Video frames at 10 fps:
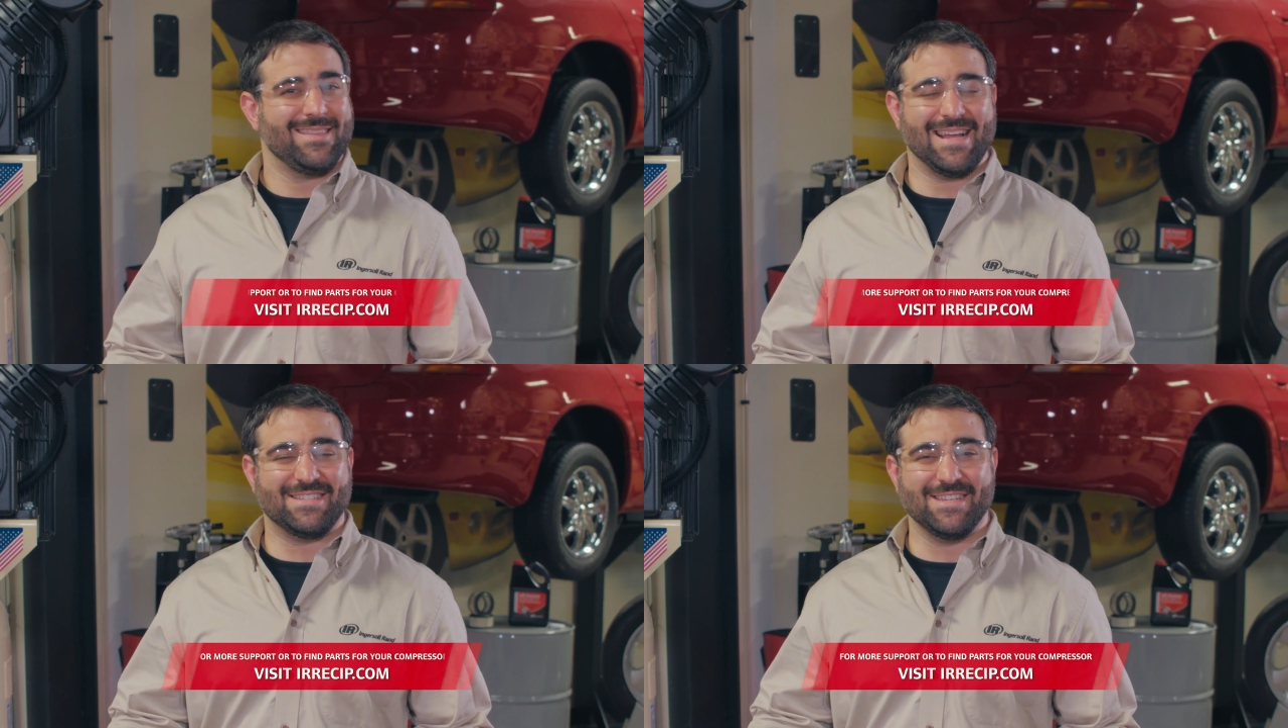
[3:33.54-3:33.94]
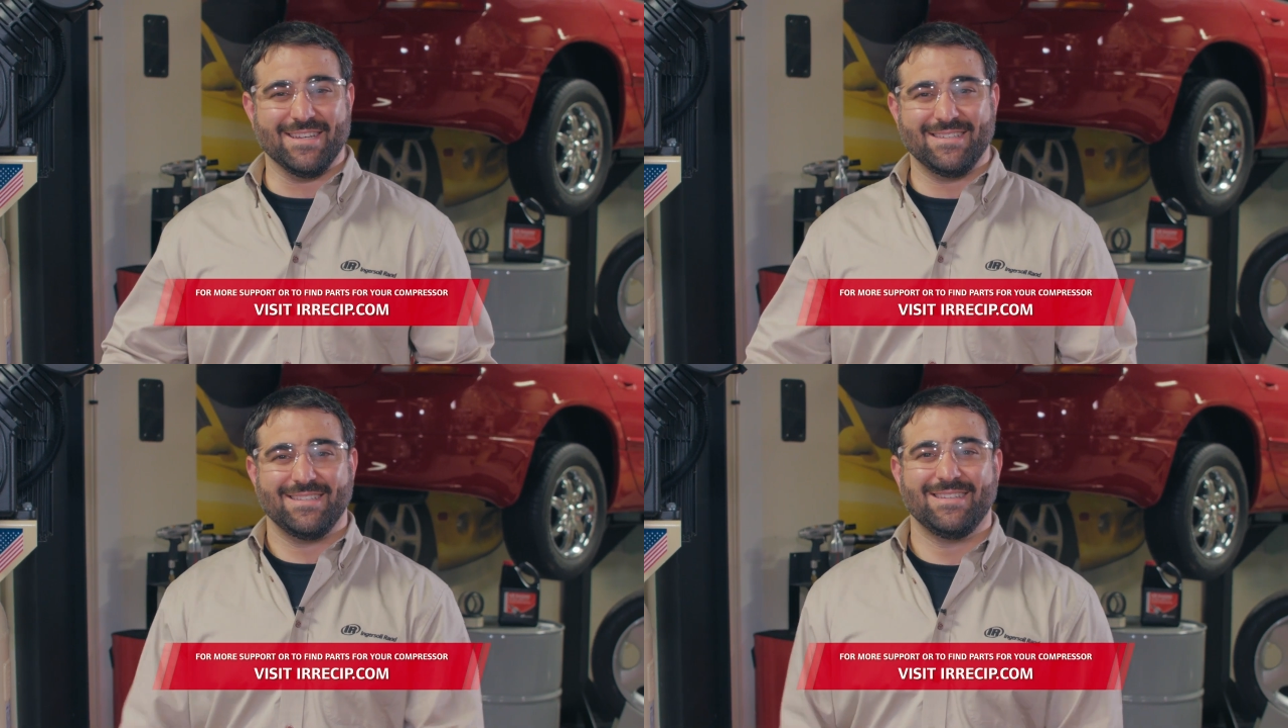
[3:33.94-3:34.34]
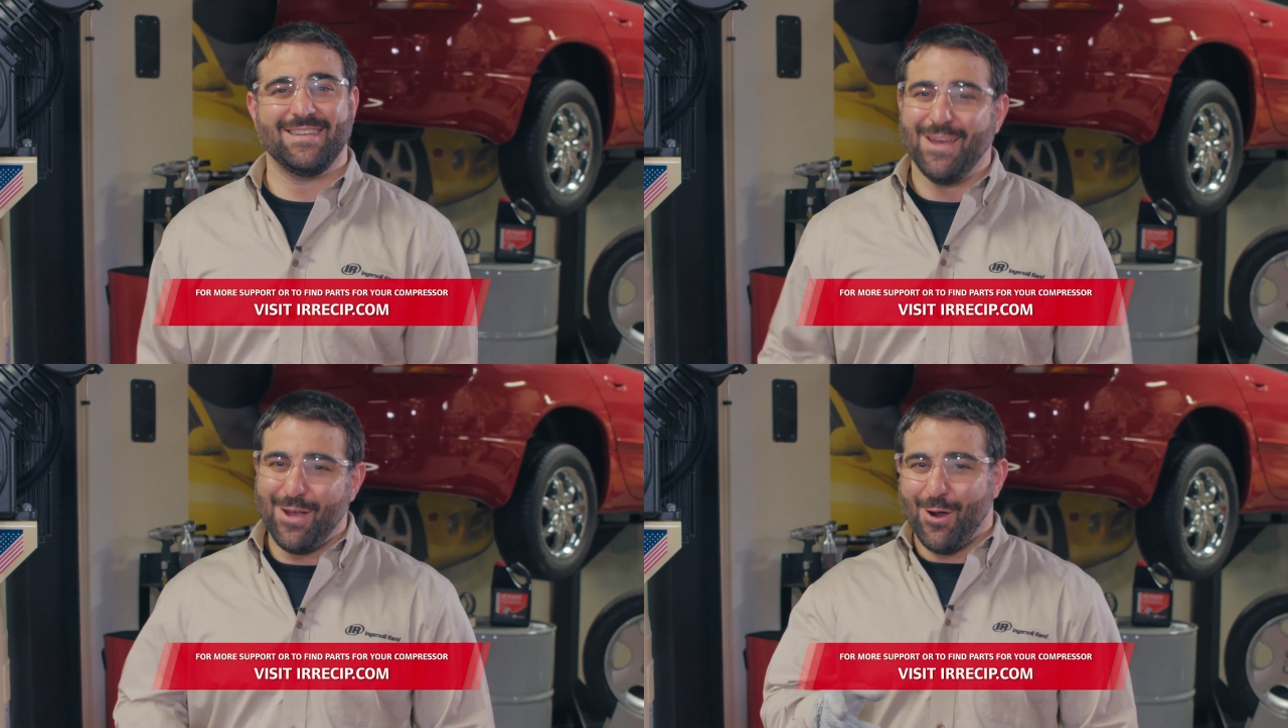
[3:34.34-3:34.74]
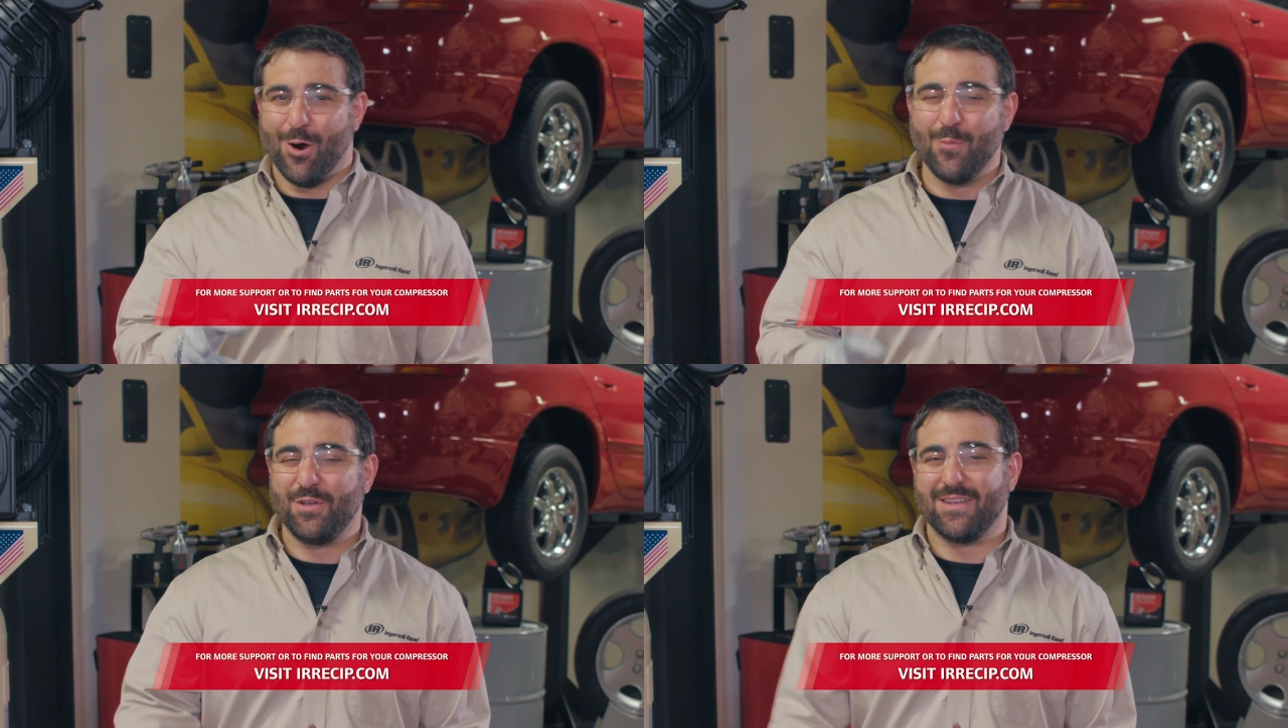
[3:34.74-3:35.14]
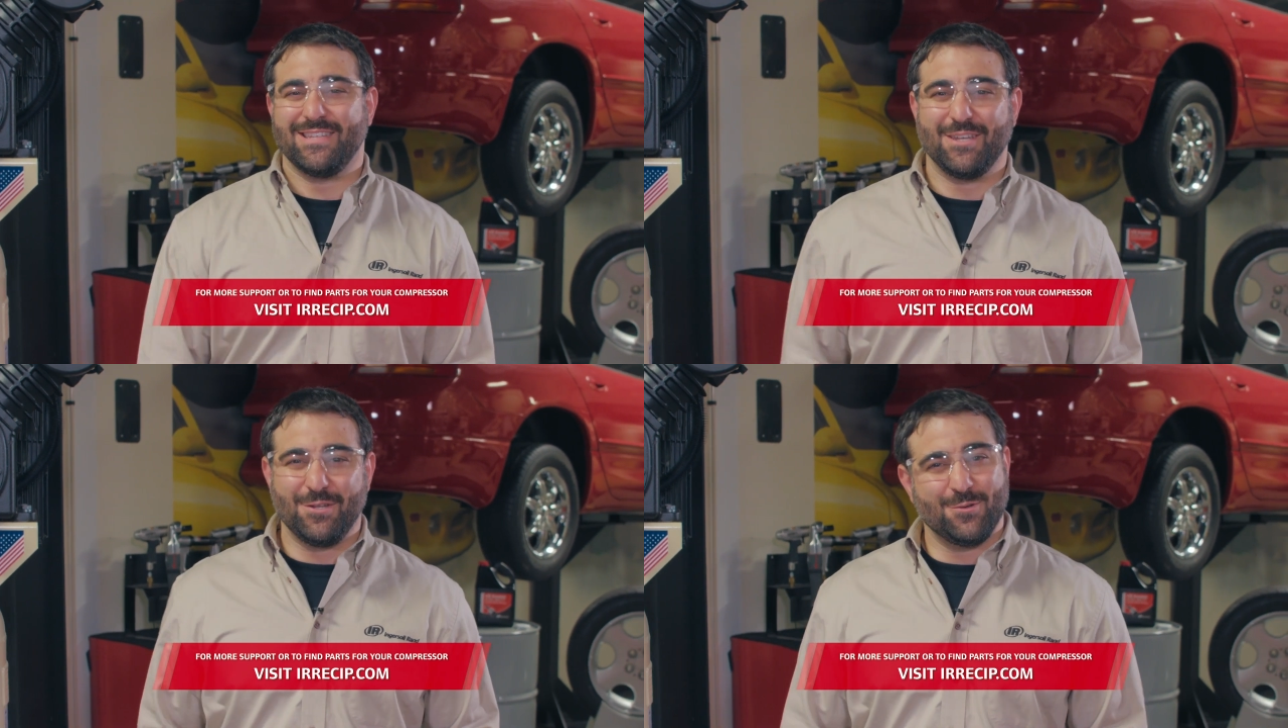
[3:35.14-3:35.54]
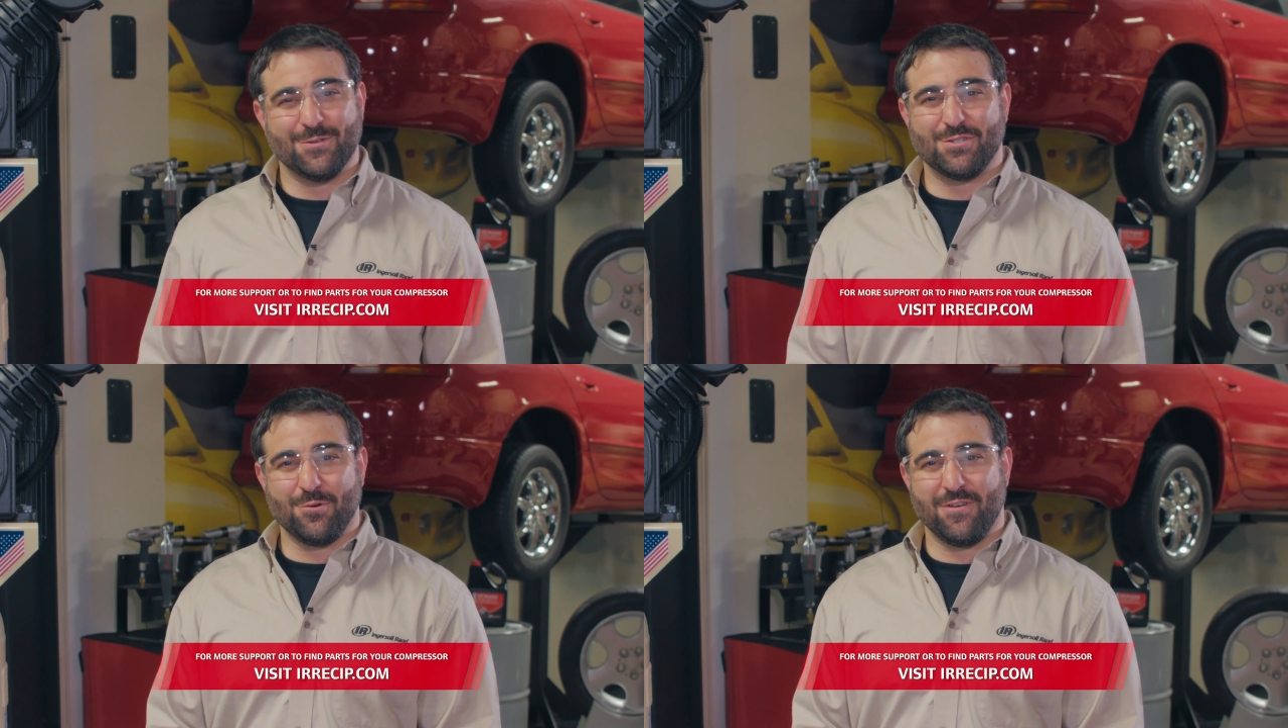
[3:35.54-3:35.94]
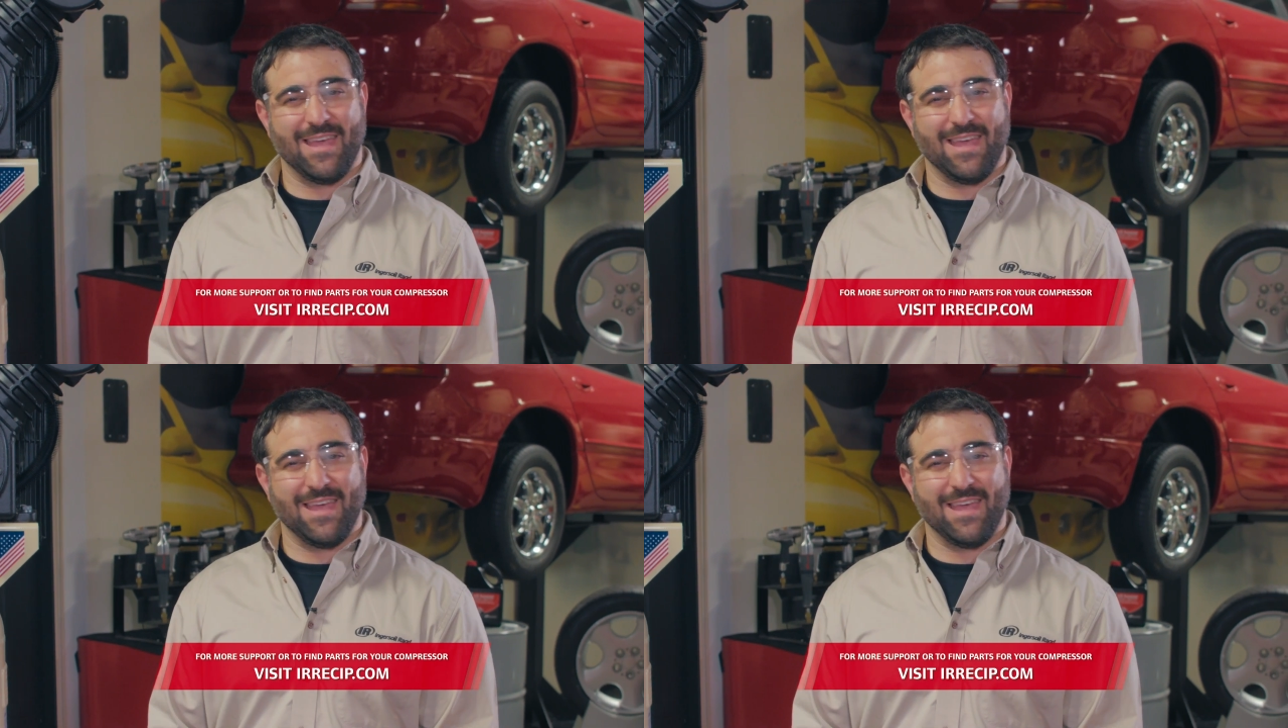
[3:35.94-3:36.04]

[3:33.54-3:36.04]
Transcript: That's it. Hope you continue to enjoy